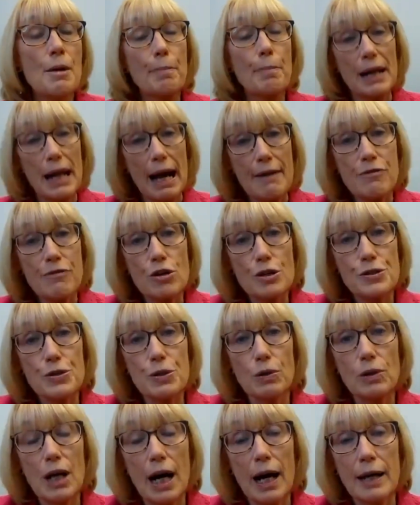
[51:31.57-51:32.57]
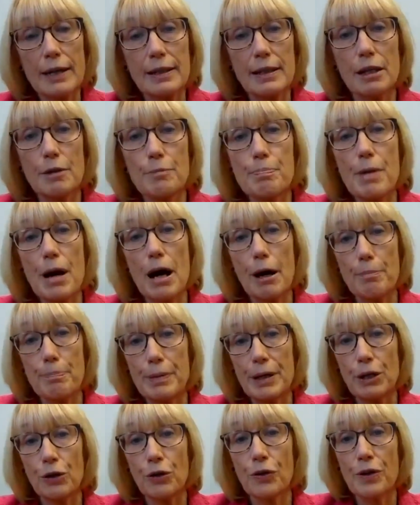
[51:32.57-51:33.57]
But I've also got a
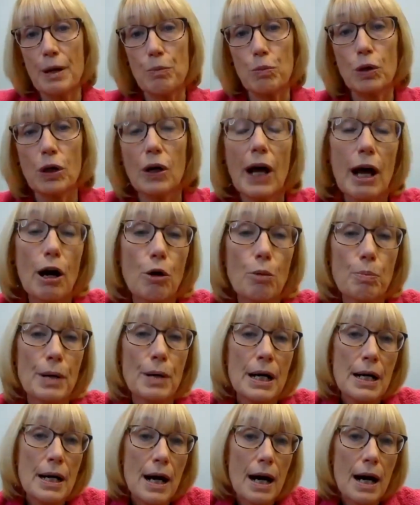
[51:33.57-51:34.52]
bill that will help